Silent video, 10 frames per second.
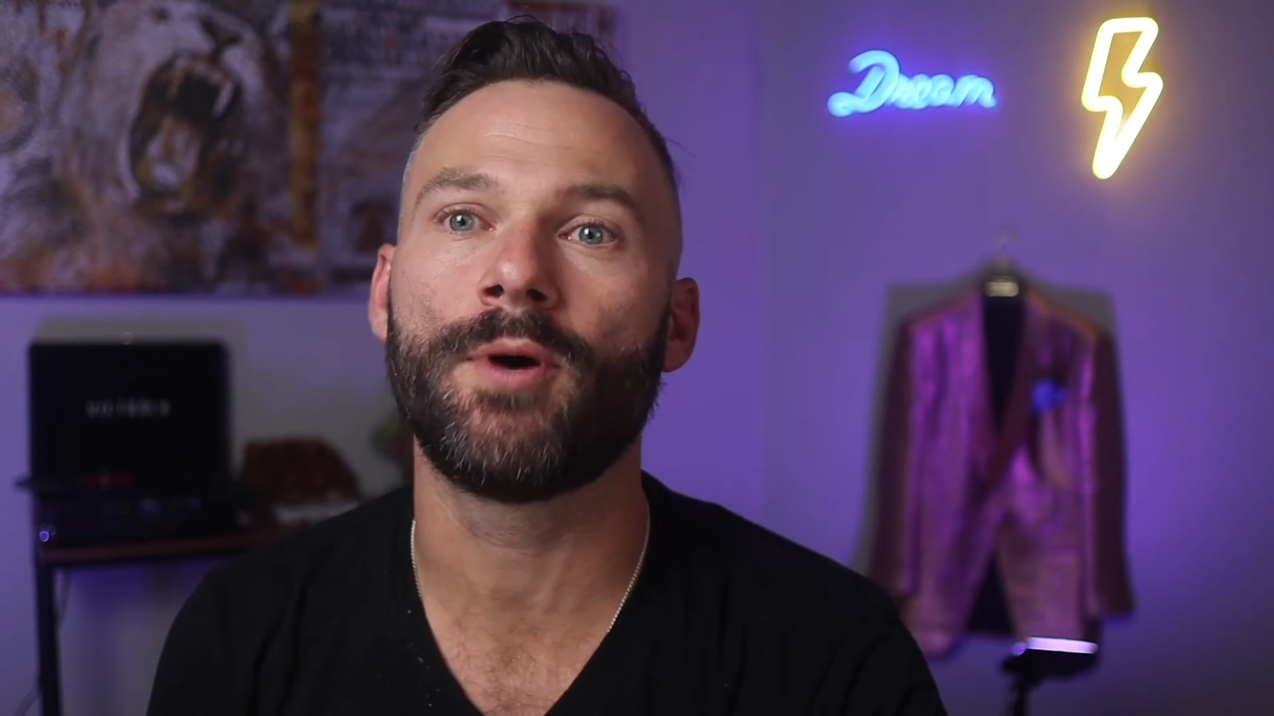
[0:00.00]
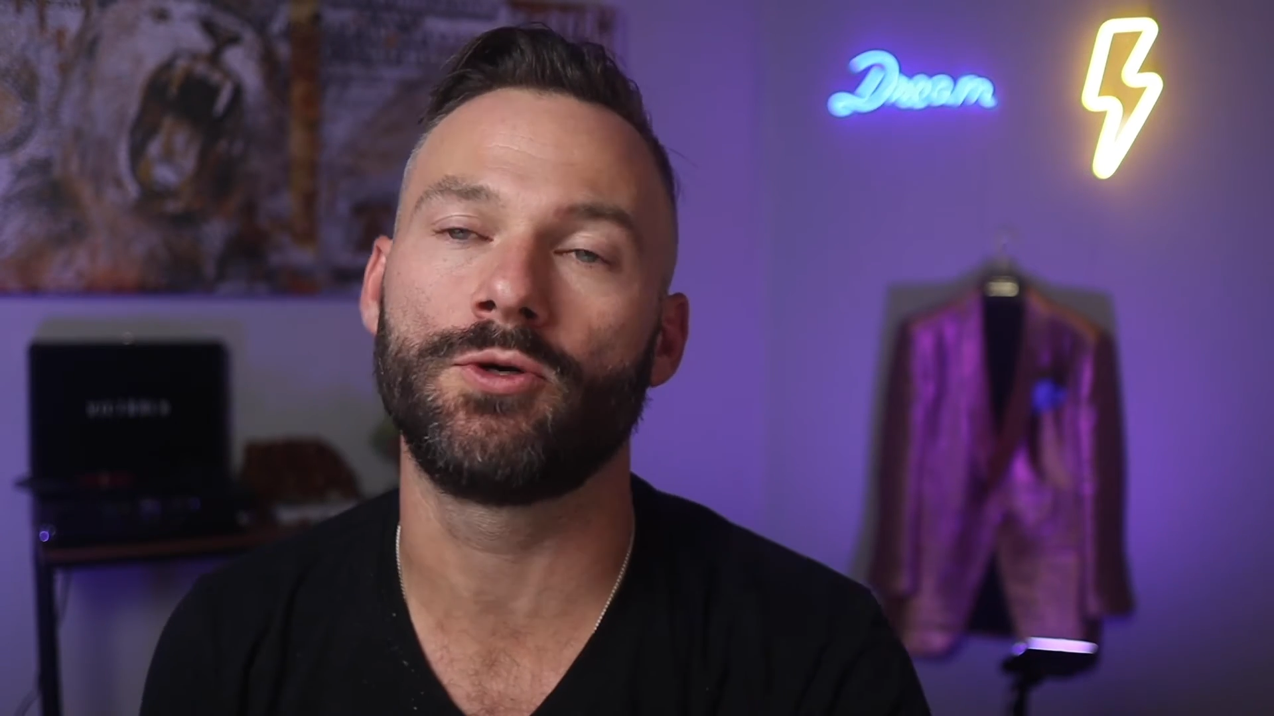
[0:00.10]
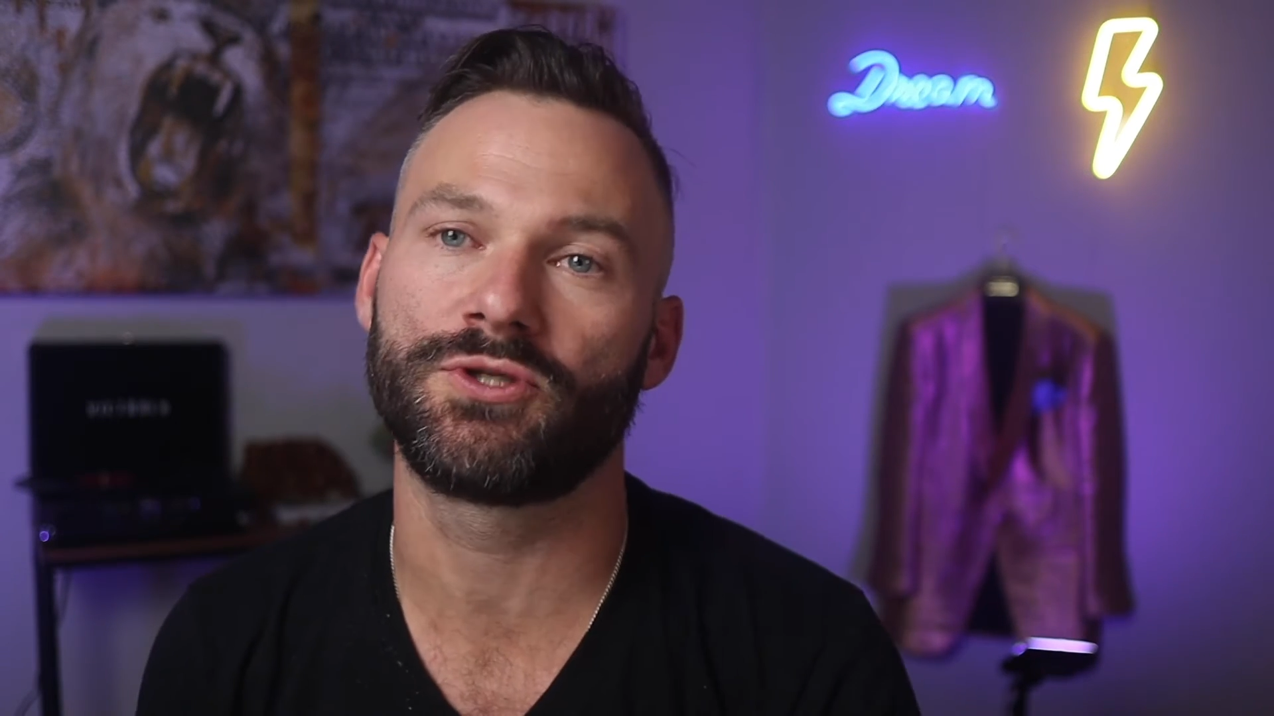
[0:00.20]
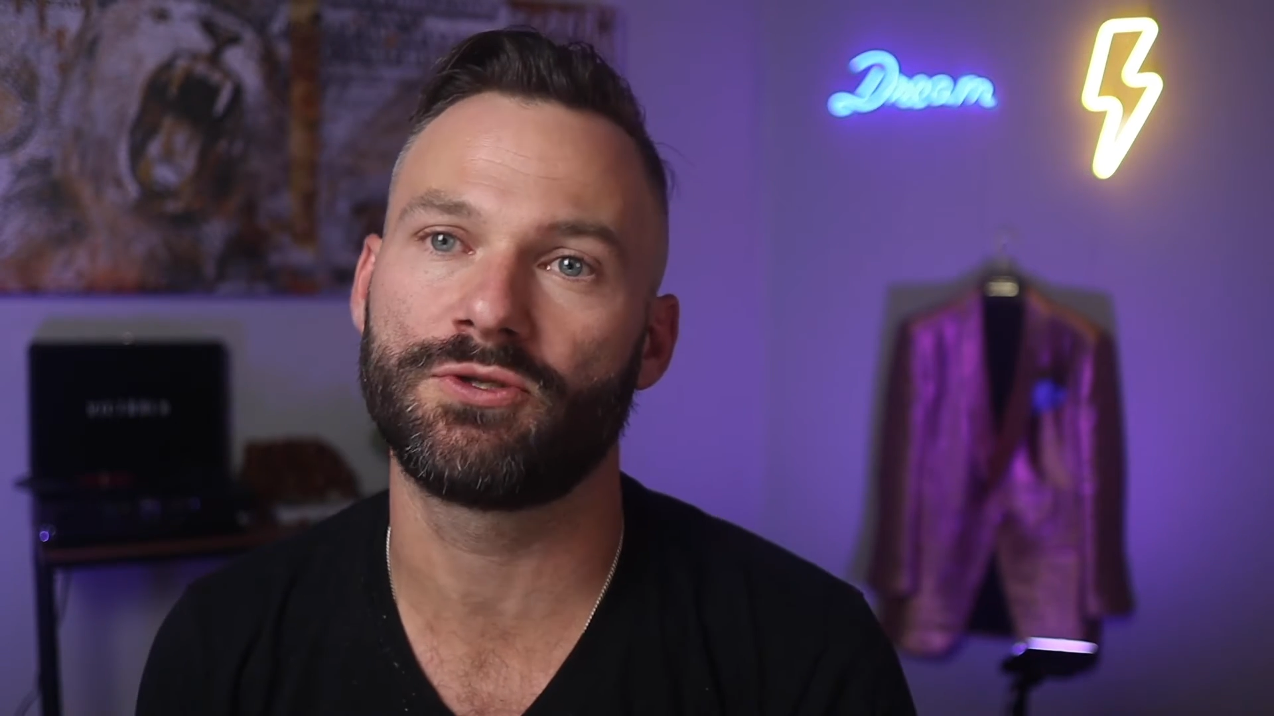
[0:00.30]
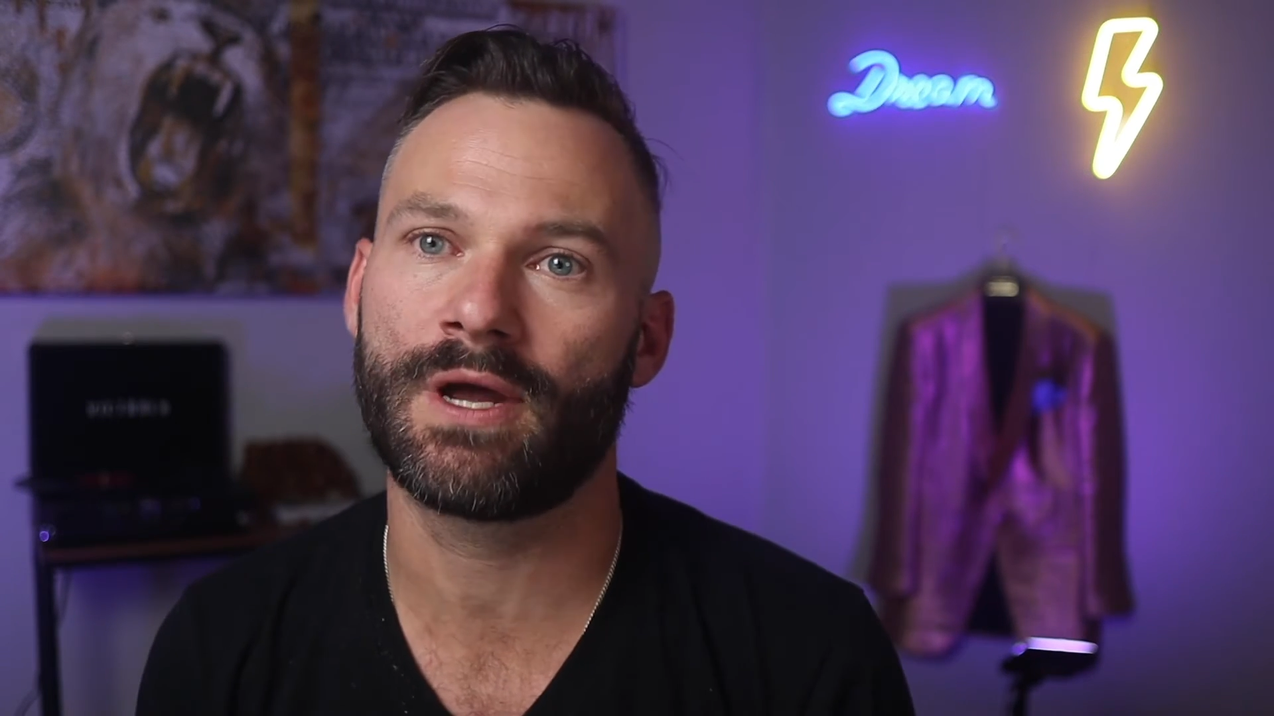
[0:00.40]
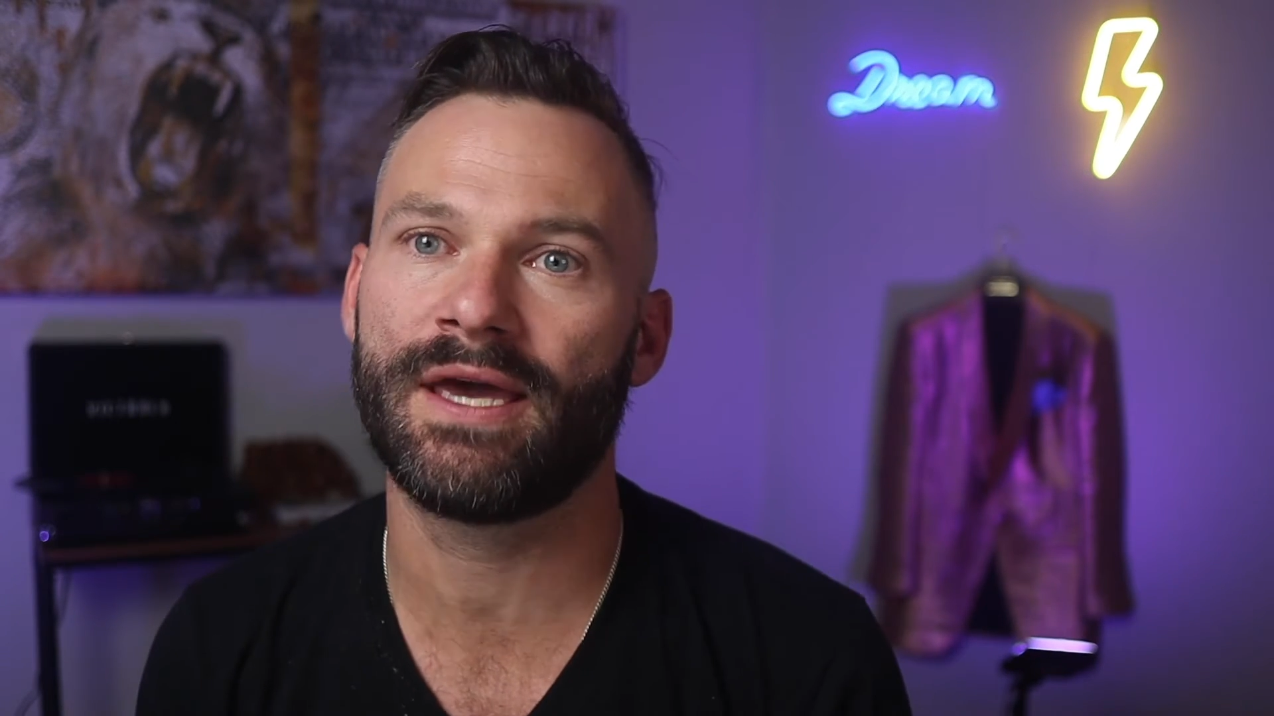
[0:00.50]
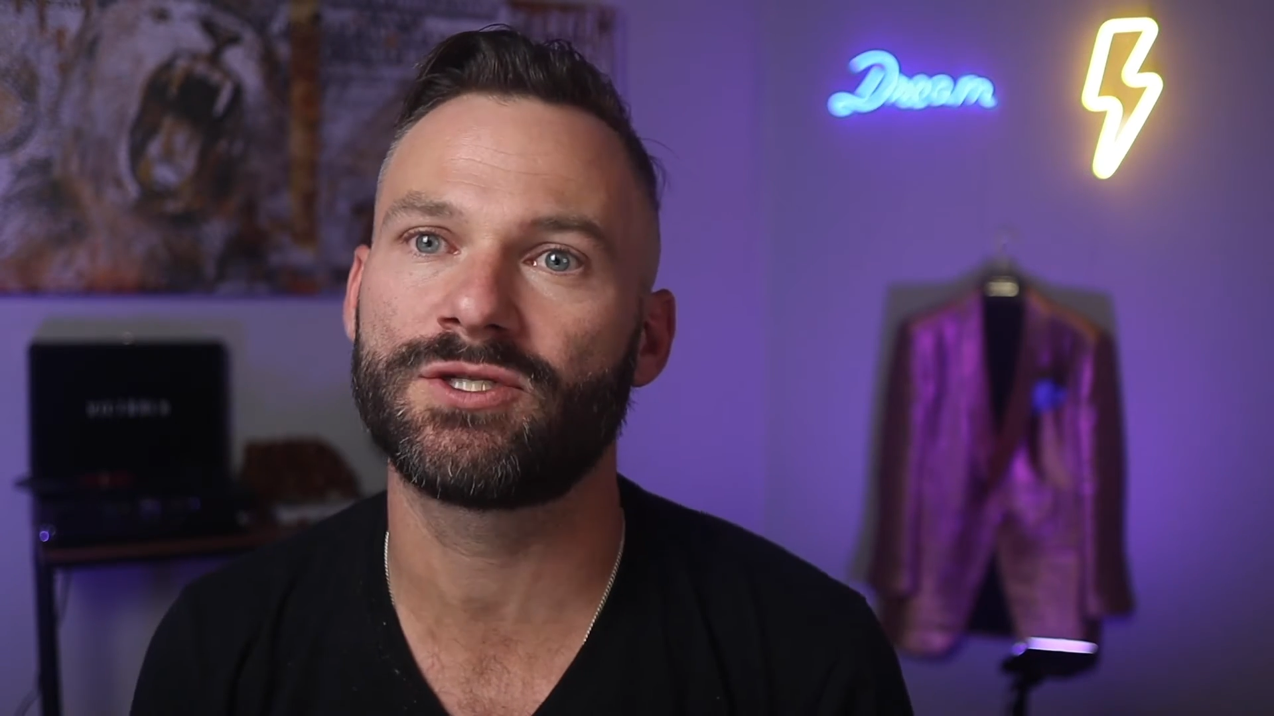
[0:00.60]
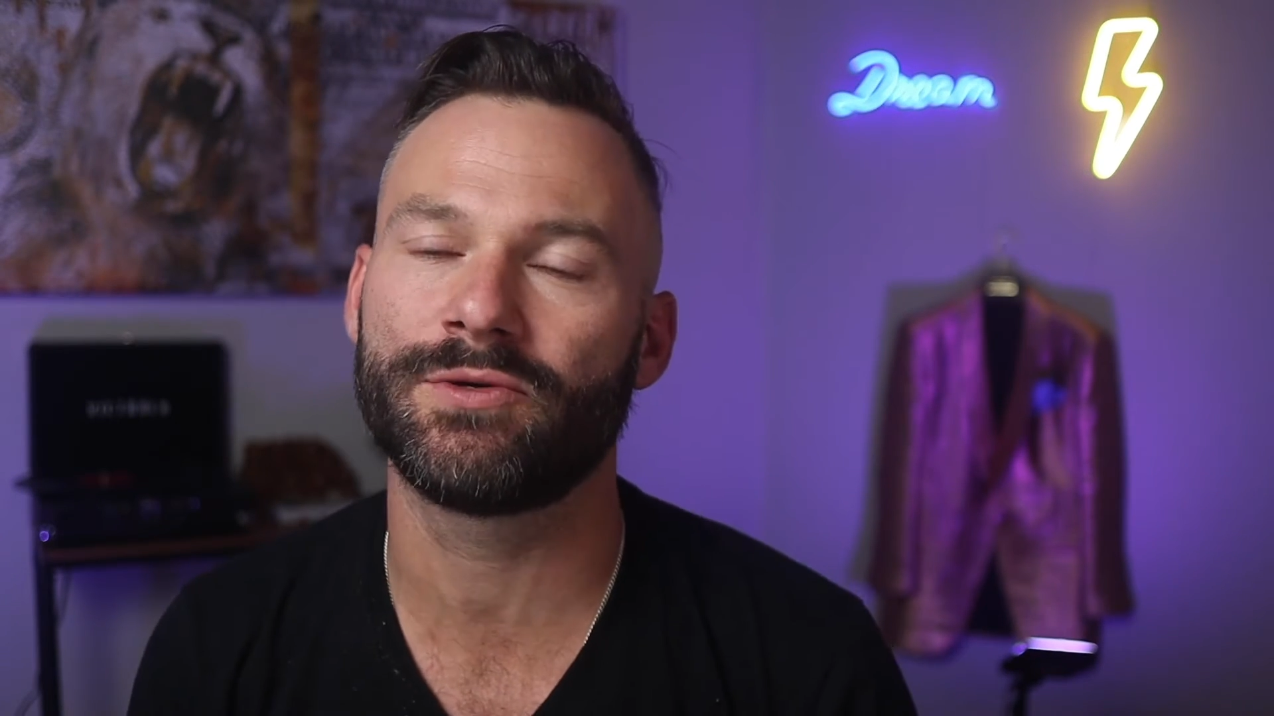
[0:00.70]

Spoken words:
post, okay?